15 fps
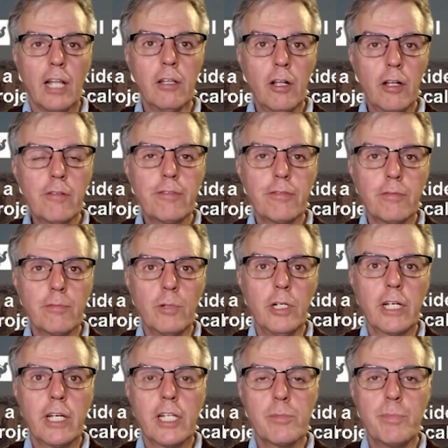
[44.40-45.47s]
lot of
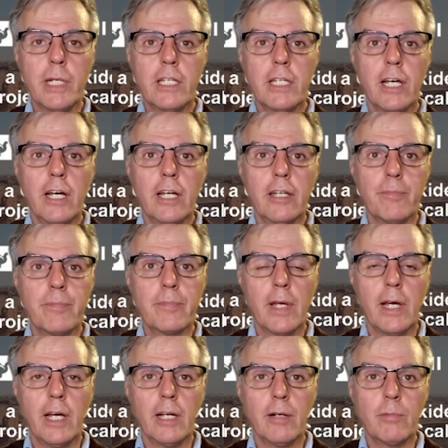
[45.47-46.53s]
work has been done.
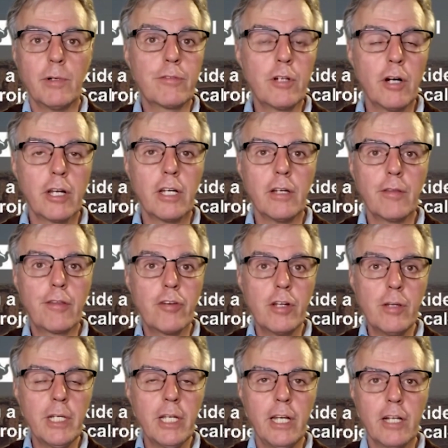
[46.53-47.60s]
We've got a
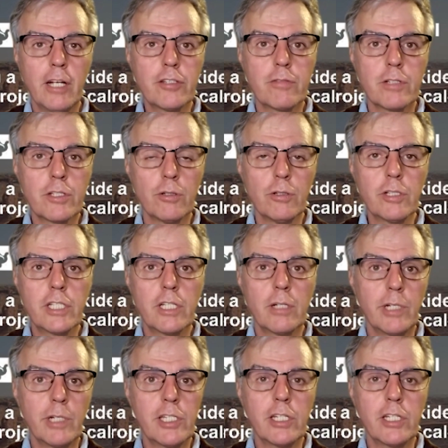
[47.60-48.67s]
3 million ounce resource that
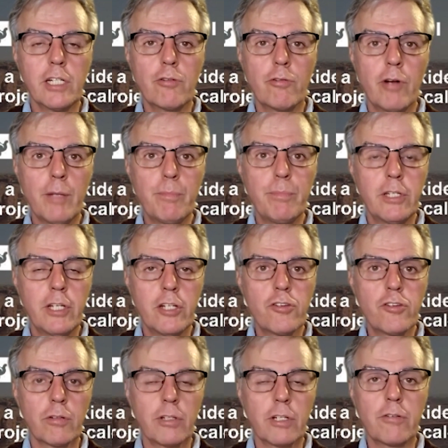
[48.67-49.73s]
we see great
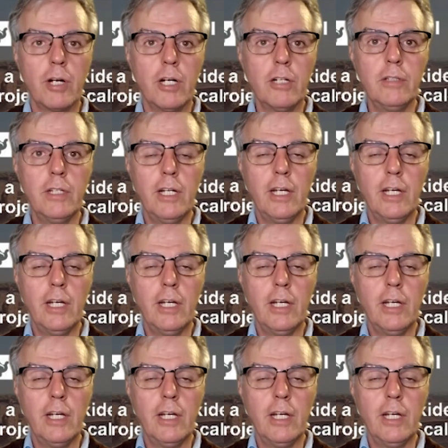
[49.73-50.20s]
potential to grow.